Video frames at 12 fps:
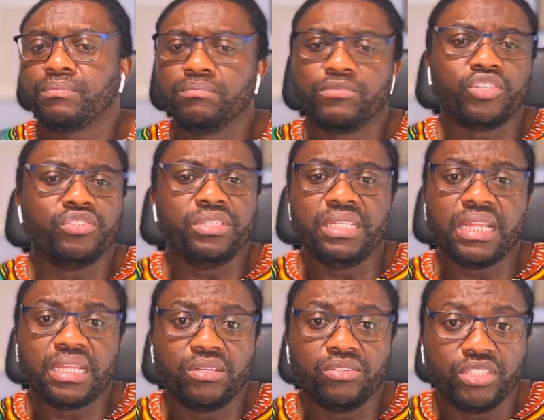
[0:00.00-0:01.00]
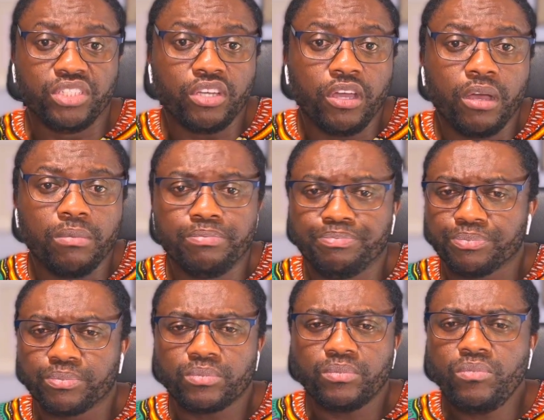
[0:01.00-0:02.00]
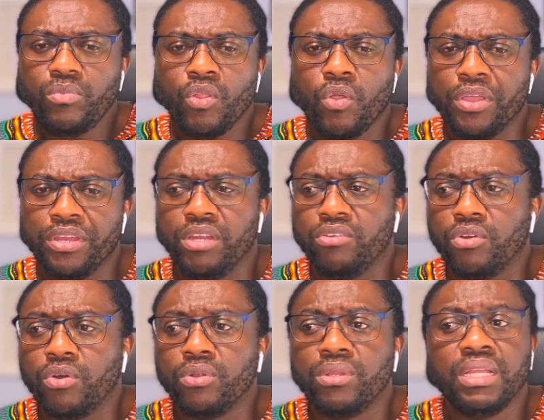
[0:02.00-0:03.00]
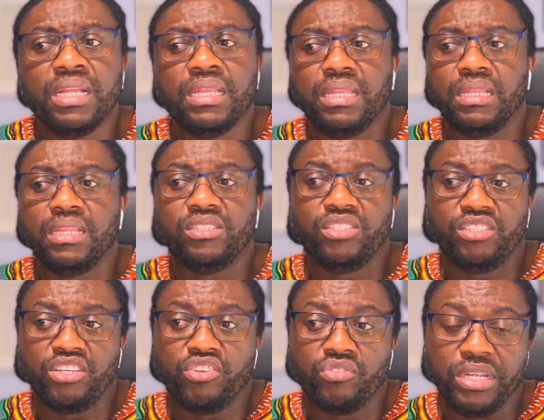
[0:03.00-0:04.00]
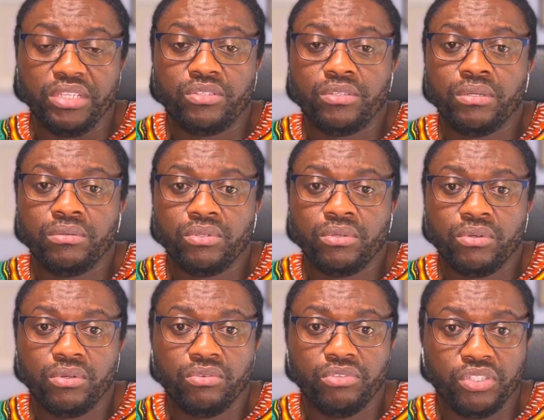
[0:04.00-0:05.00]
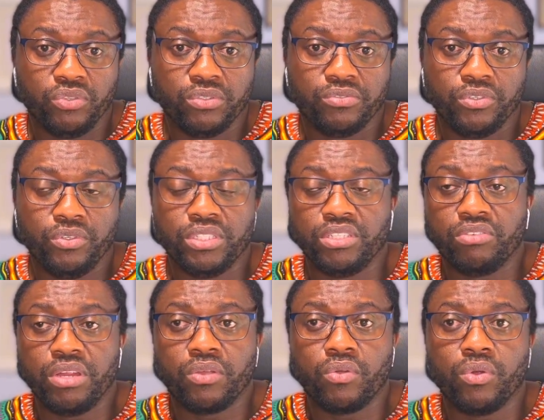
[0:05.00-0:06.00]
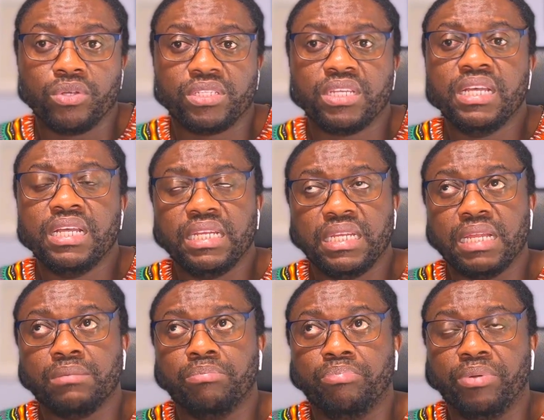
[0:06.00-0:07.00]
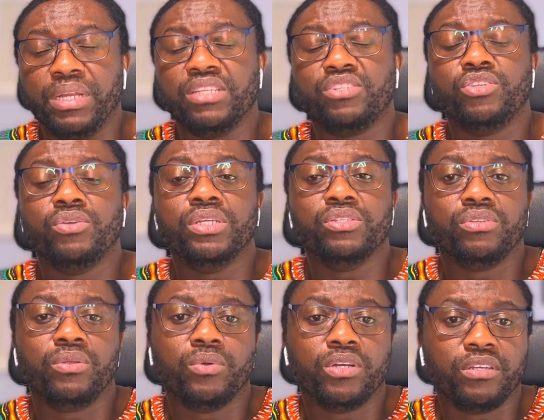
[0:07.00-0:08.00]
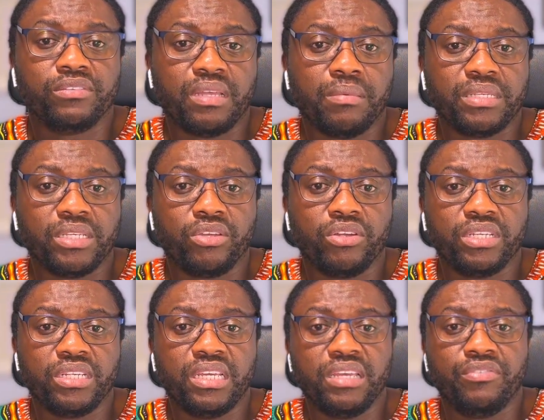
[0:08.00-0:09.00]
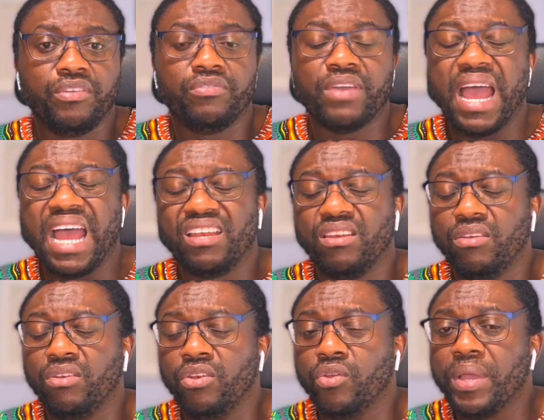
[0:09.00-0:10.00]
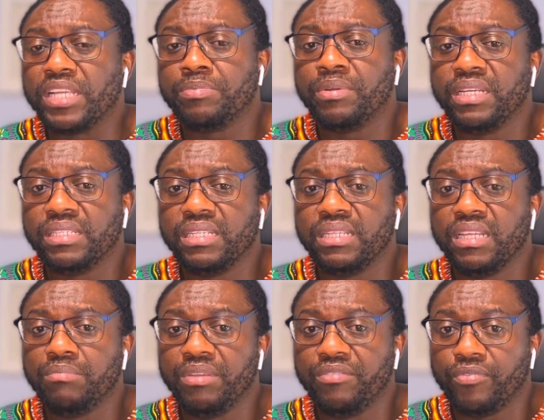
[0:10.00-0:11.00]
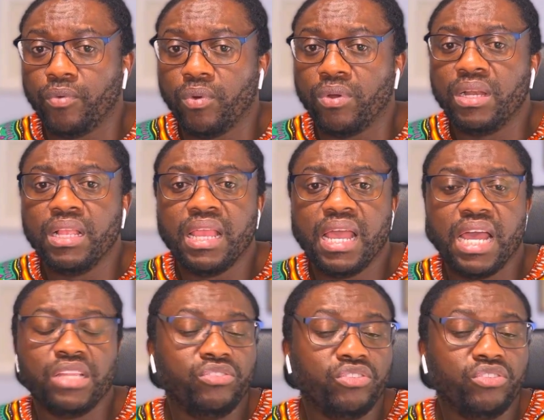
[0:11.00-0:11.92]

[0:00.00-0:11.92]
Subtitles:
because you need that on the job or in a role, then this is a great resource for you. It's a great course that brings you into the world of cybersecurity if you've had no experience in there before and you